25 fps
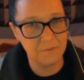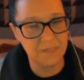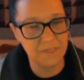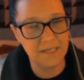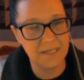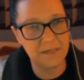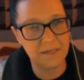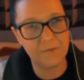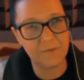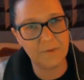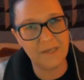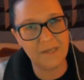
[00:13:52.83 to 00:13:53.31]

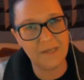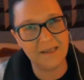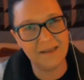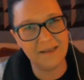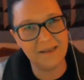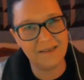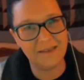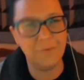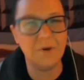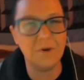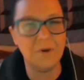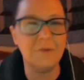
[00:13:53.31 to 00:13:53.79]
because
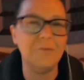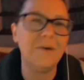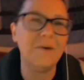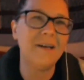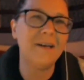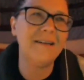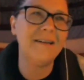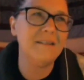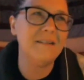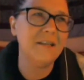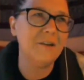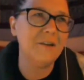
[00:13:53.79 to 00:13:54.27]
we want
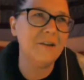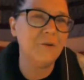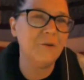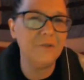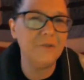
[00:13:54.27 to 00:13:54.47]
one, you know,